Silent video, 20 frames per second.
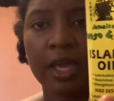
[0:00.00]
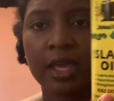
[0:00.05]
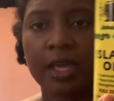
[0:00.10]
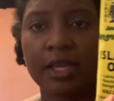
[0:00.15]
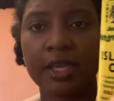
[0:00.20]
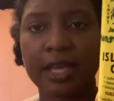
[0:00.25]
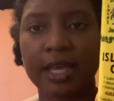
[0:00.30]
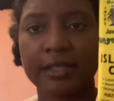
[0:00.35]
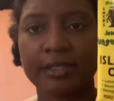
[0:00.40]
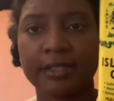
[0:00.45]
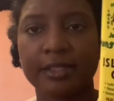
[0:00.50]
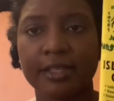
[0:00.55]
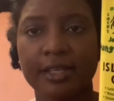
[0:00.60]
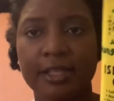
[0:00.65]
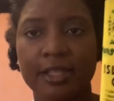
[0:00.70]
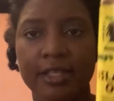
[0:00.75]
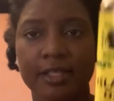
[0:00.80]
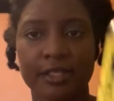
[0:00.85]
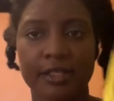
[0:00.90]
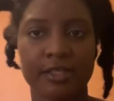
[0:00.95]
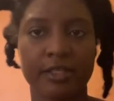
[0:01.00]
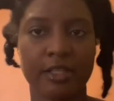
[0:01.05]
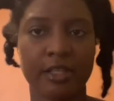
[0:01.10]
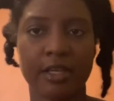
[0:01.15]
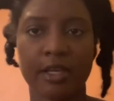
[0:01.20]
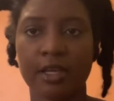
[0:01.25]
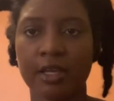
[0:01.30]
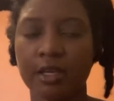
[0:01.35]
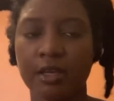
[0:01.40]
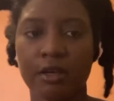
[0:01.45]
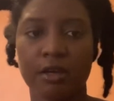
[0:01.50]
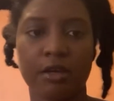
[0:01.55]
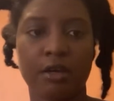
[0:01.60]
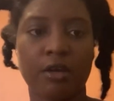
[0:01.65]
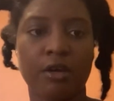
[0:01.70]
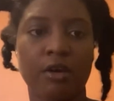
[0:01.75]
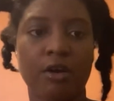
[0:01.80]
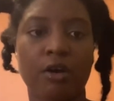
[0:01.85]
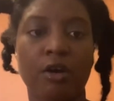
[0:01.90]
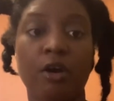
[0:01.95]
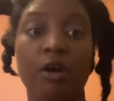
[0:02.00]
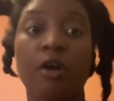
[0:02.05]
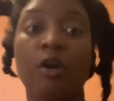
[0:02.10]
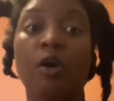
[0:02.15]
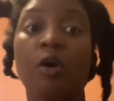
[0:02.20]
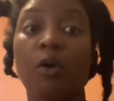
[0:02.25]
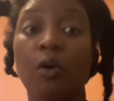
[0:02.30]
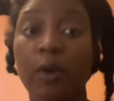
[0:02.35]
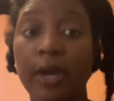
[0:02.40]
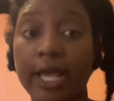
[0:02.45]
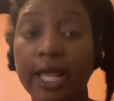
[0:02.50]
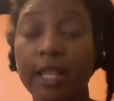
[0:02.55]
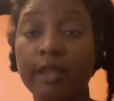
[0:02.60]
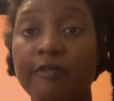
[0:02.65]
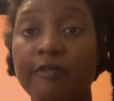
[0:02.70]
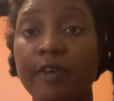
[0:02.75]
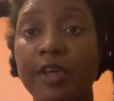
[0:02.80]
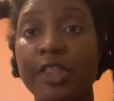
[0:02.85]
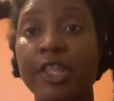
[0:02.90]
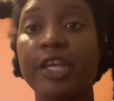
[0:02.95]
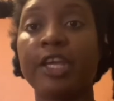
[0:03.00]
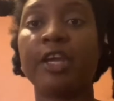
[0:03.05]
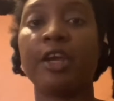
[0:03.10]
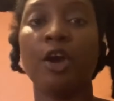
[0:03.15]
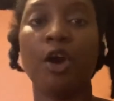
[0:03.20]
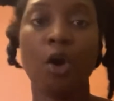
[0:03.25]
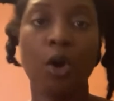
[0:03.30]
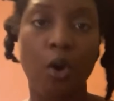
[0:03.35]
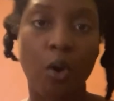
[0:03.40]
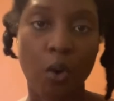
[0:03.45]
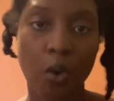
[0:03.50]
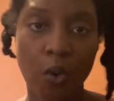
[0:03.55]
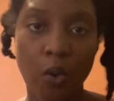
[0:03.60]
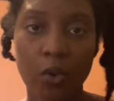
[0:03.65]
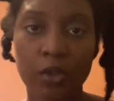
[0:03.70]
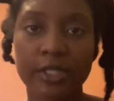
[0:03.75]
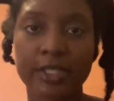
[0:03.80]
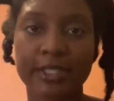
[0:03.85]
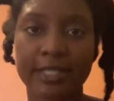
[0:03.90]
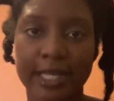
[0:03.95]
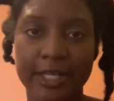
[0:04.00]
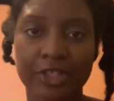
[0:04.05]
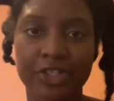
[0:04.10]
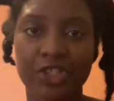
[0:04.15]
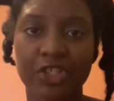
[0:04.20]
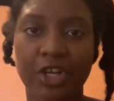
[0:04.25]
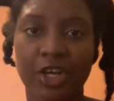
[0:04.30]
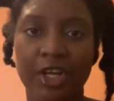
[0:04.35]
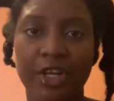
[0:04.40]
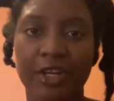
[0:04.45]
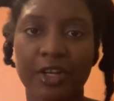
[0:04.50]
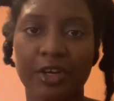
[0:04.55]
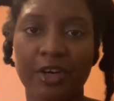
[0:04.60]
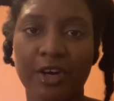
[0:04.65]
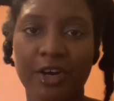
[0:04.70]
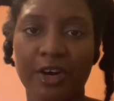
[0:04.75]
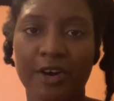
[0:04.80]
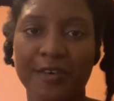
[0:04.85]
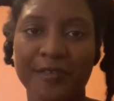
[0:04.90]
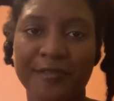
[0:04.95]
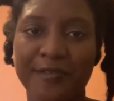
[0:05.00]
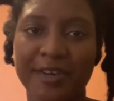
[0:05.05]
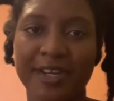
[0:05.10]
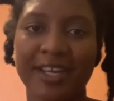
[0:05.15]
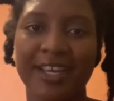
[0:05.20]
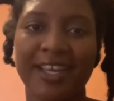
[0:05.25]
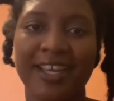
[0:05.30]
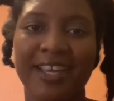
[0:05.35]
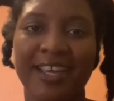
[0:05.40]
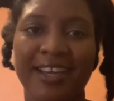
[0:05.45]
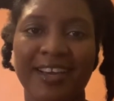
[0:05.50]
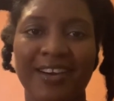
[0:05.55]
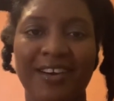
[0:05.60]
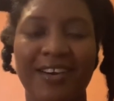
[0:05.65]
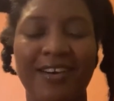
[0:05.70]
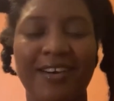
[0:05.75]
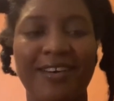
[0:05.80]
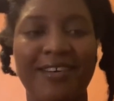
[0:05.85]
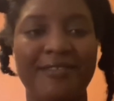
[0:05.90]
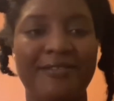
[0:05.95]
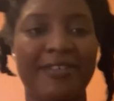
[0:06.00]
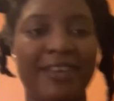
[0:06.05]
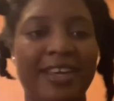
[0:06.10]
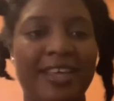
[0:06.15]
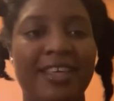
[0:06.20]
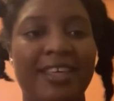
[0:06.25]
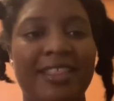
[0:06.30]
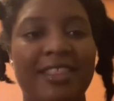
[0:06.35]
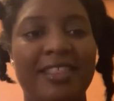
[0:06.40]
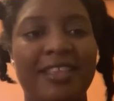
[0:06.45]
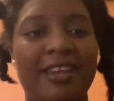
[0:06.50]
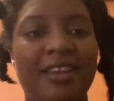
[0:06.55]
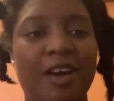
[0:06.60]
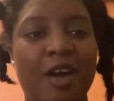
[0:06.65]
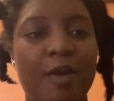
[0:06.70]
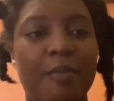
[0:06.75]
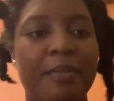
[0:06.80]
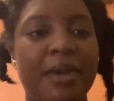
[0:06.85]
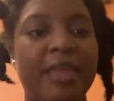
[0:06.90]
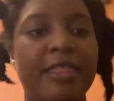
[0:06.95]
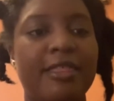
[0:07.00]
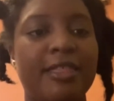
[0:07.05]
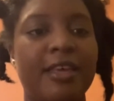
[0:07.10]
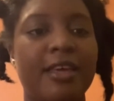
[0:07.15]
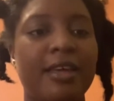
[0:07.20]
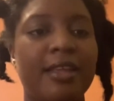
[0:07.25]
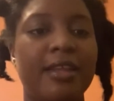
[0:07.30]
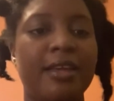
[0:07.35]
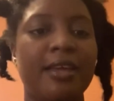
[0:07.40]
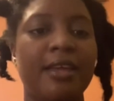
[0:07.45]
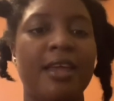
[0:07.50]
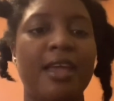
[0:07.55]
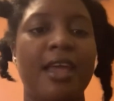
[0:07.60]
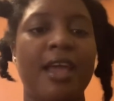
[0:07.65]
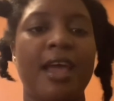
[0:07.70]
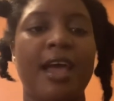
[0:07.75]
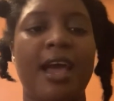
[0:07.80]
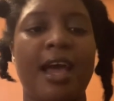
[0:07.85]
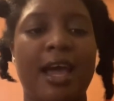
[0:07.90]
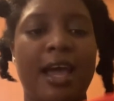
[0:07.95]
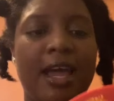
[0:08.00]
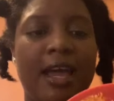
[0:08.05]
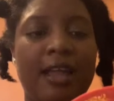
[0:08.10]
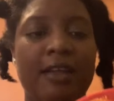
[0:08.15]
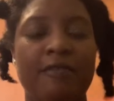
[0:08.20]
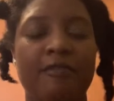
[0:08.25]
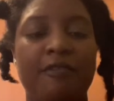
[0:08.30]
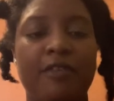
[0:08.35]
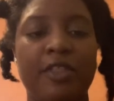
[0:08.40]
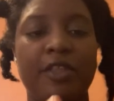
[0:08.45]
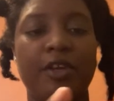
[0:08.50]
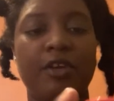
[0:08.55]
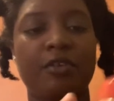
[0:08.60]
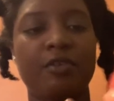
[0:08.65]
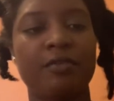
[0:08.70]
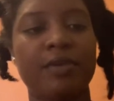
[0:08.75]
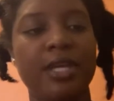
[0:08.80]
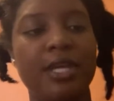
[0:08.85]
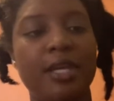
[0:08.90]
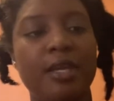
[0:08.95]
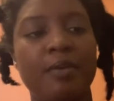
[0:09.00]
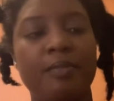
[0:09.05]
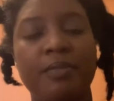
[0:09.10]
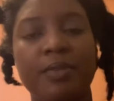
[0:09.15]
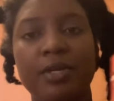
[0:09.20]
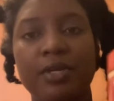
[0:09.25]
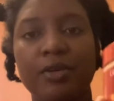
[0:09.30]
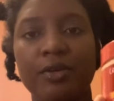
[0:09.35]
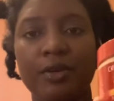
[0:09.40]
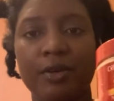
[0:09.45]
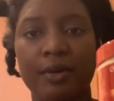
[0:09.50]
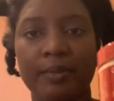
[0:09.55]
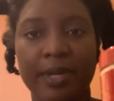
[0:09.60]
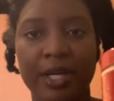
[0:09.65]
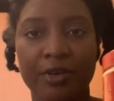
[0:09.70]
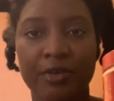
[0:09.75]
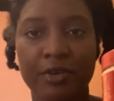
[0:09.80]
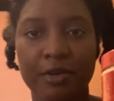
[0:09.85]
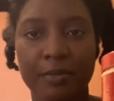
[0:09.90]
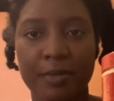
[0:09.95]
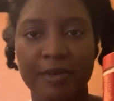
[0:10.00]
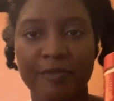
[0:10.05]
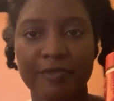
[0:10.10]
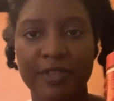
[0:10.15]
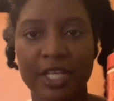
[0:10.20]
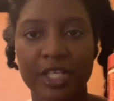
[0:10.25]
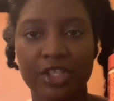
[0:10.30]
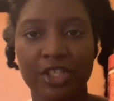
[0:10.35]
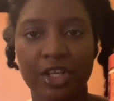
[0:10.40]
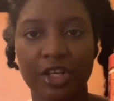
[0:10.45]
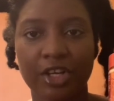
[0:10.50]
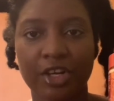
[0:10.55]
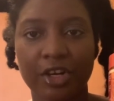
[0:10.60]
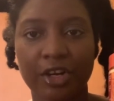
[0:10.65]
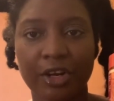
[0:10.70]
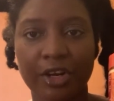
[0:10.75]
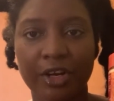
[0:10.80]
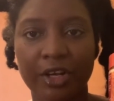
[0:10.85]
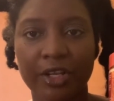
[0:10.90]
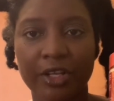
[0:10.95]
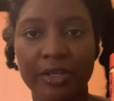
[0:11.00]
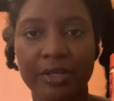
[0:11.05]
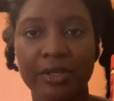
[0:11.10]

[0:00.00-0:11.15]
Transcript: yes, this is the oil the O section of the lock method. And for the cream, you know I'm a cream of nature girl,